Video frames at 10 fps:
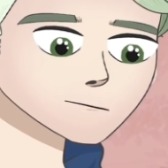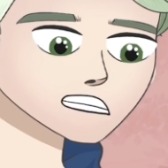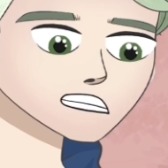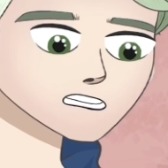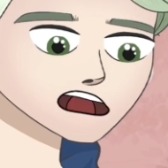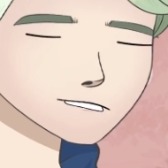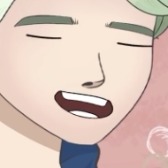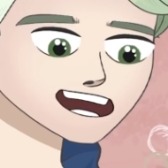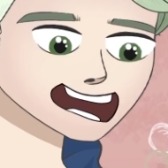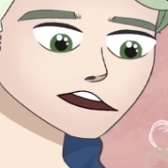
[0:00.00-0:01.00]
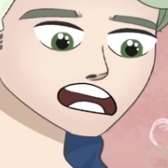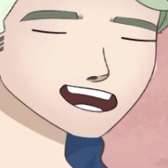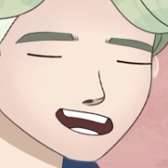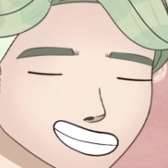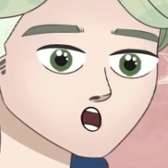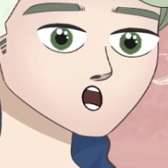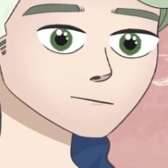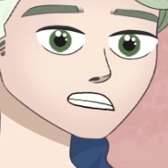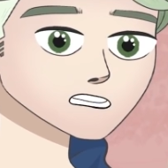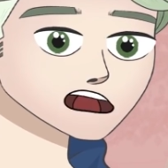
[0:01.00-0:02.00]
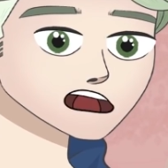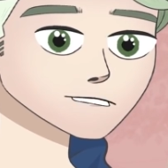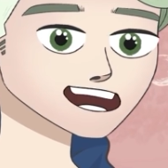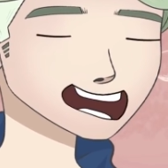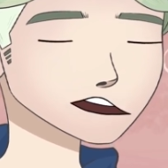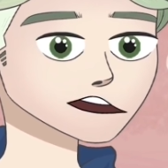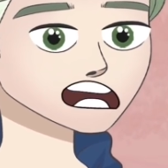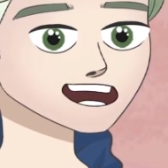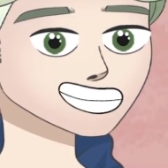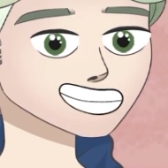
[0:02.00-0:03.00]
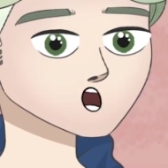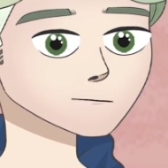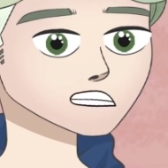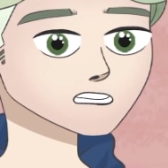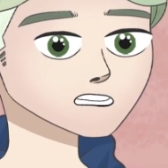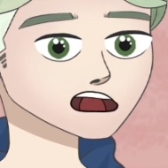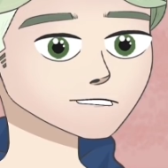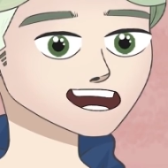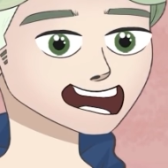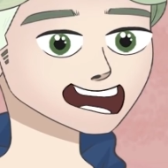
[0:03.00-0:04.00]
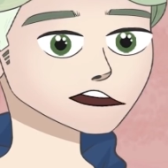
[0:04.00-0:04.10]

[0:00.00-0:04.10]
so I almost lost myself. If you don't know about this game yet, I can